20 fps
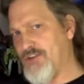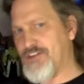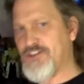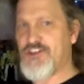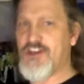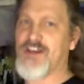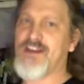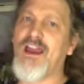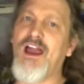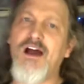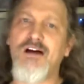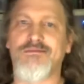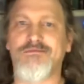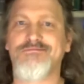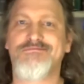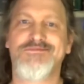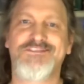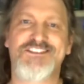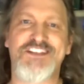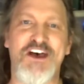to check out.
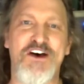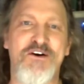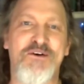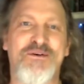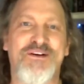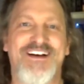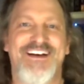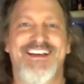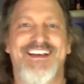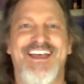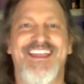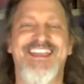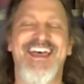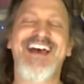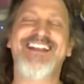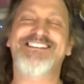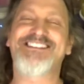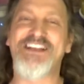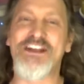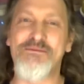So,
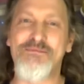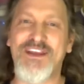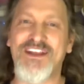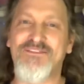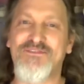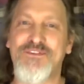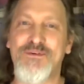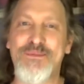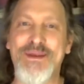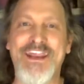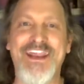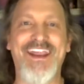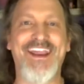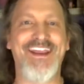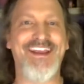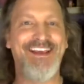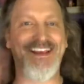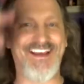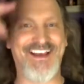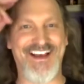that's going to be it for
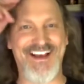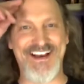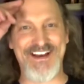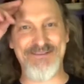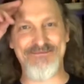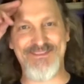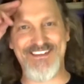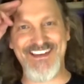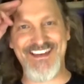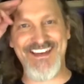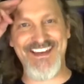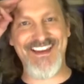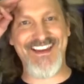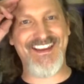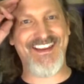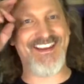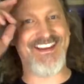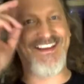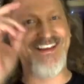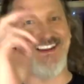me. I'm
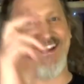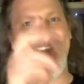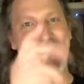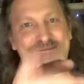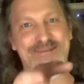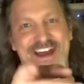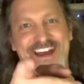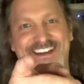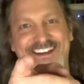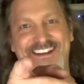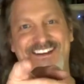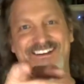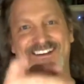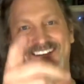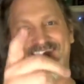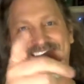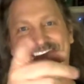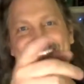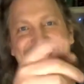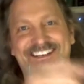D, and I'm out of
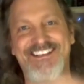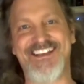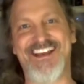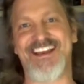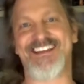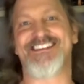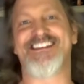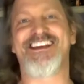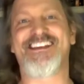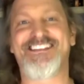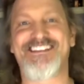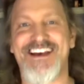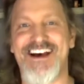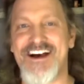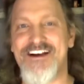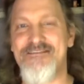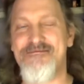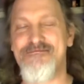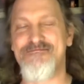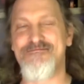here. Catch you guys next
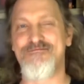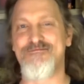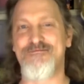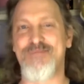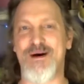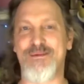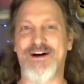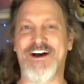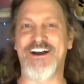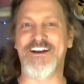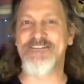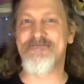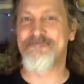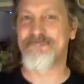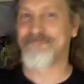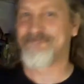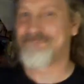time. Bye-bye.